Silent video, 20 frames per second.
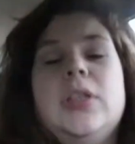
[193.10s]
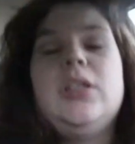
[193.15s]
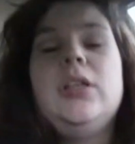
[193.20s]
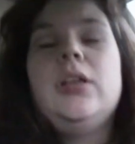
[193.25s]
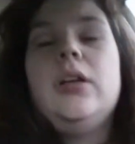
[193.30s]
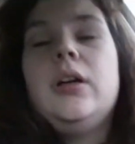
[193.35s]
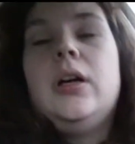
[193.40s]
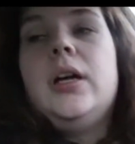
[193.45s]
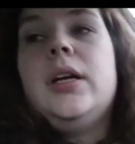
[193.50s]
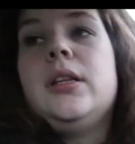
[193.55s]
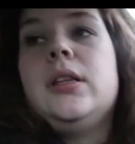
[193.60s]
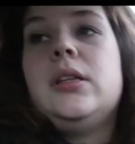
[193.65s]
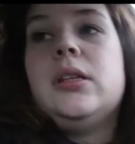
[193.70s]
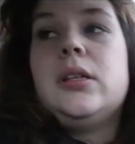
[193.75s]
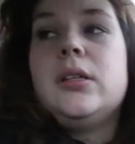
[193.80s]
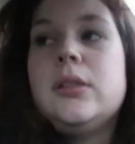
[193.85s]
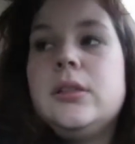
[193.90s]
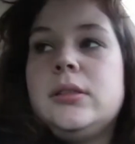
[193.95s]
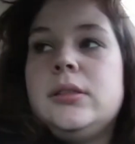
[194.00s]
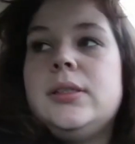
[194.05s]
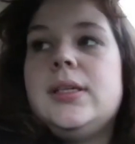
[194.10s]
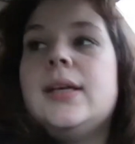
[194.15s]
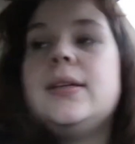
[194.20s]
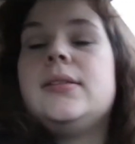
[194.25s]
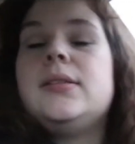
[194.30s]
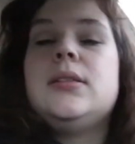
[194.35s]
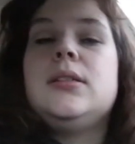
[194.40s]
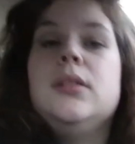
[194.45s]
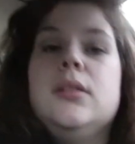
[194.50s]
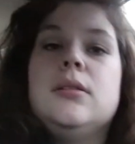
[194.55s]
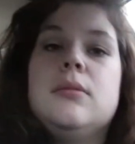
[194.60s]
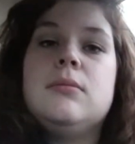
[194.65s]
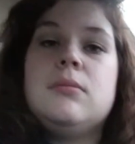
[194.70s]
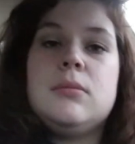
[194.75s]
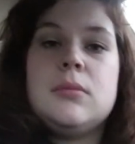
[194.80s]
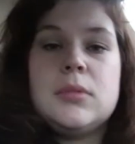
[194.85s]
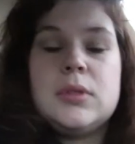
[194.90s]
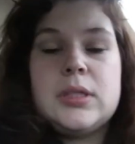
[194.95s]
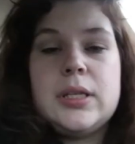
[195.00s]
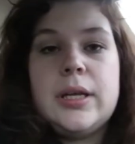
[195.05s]
Here at the testing
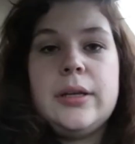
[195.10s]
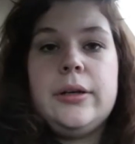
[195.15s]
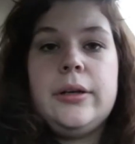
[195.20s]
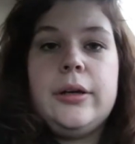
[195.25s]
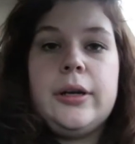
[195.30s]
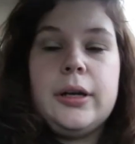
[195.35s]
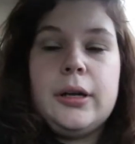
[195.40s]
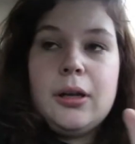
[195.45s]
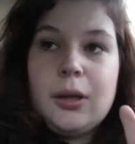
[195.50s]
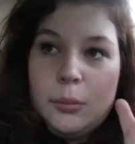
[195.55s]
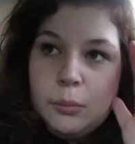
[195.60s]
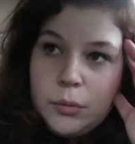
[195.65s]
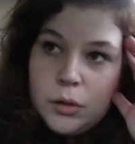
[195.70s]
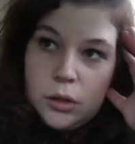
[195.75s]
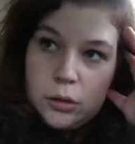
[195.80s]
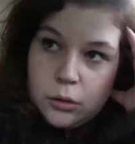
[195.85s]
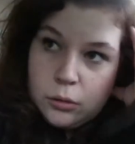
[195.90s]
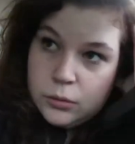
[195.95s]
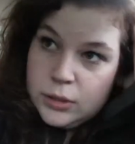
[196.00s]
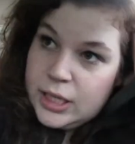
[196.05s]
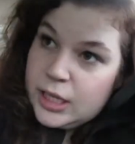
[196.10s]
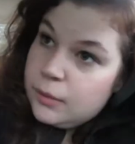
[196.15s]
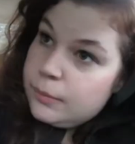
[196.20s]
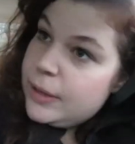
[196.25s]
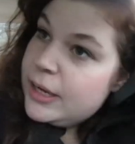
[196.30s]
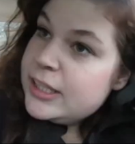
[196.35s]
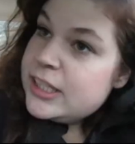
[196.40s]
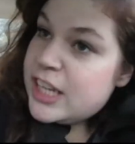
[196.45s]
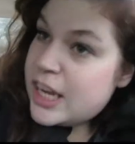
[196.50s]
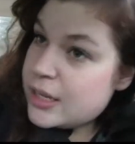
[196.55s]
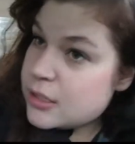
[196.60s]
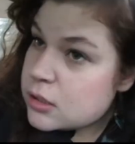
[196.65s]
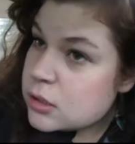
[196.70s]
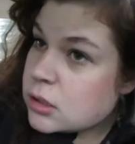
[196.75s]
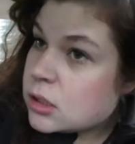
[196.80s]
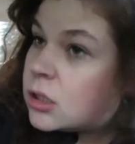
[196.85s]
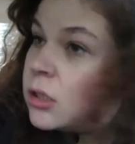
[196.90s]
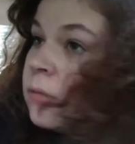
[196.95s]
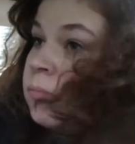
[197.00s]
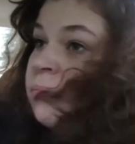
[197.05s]
center, and I'm gonna go take my
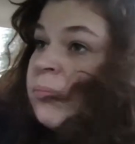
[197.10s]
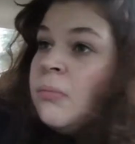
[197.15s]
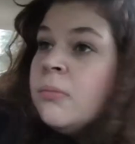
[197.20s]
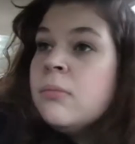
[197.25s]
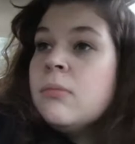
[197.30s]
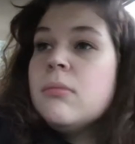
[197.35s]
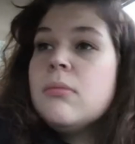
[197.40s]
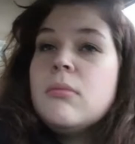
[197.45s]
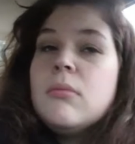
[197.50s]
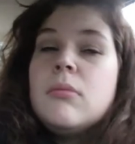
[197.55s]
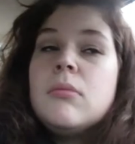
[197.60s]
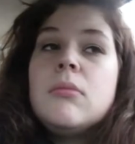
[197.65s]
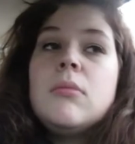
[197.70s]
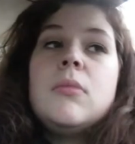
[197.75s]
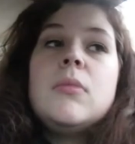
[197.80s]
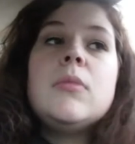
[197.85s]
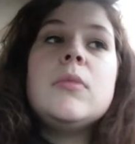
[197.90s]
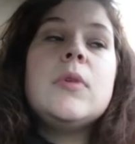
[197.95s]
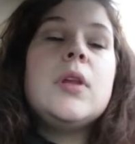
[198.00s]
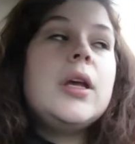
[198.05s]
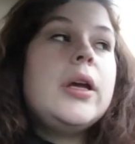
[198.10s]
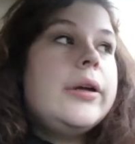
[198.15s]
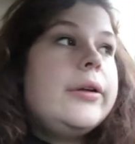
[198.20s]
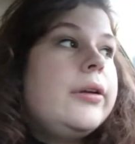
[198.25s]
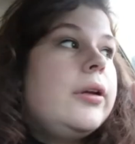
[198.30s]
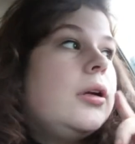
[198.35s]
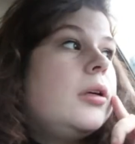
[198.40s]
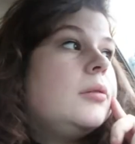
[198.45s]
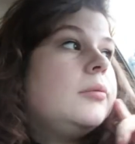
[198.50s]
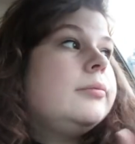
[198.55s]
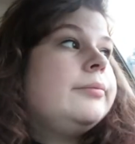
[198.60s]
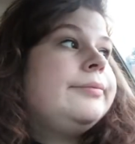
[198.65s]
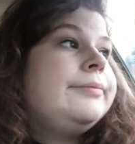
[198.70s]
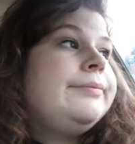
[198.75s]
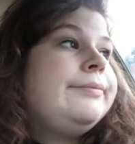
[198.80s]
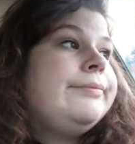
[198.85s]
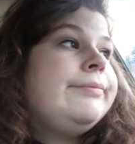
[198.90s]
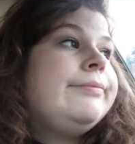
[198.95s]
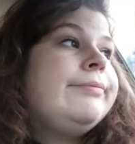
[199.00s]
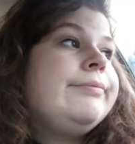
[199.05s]
test. And, um,
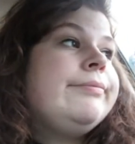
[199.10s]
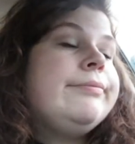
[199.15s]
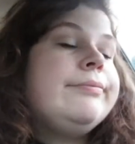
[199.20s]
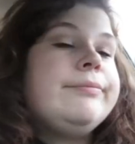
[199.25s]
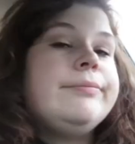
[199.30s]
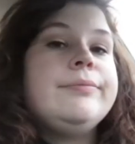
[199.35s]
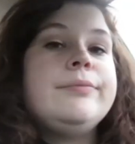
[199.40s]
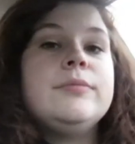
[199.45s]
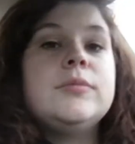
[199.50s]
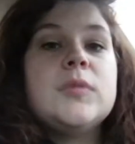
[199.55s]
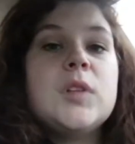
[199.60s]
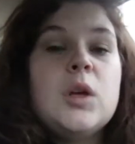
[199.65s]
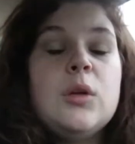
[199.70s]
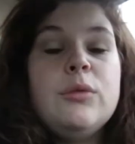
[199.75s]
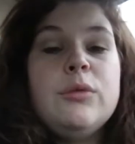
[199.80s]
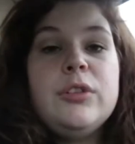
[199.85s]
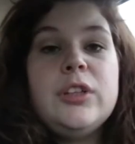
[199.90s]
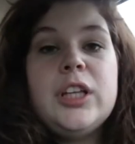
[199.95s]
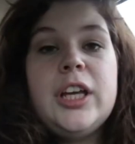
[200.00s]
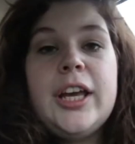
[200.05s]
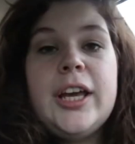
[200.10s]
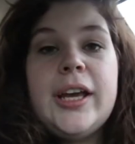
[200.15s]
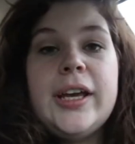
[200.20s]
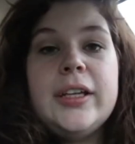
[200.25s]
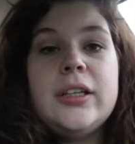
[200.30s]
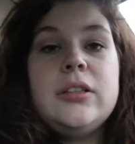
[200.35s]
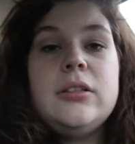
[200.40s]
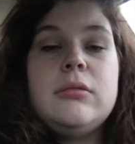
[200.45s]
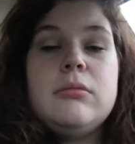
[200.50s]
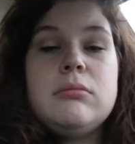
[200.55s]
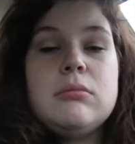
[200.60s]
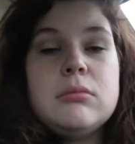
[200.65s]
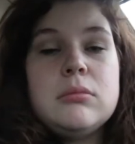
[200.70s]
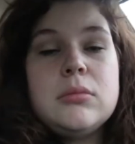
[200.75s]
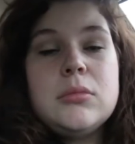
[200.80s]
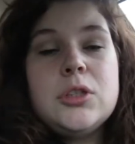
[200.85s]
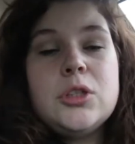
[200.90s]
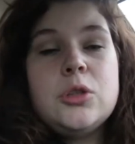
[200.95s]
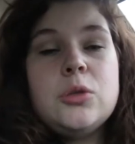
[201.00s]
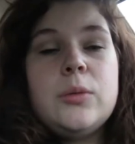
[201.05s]
hopefully I
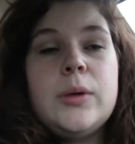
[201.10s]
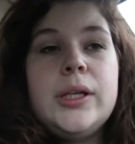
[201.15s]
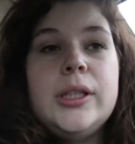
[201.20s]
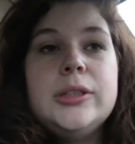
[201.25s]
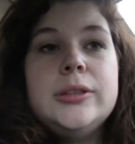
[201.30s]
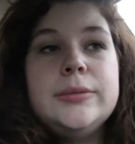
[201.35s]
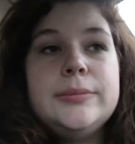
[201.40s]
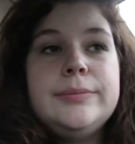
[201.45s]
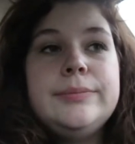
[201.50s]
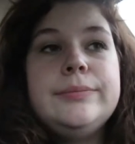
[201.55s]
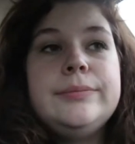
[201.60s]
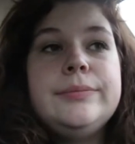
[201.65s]
do well.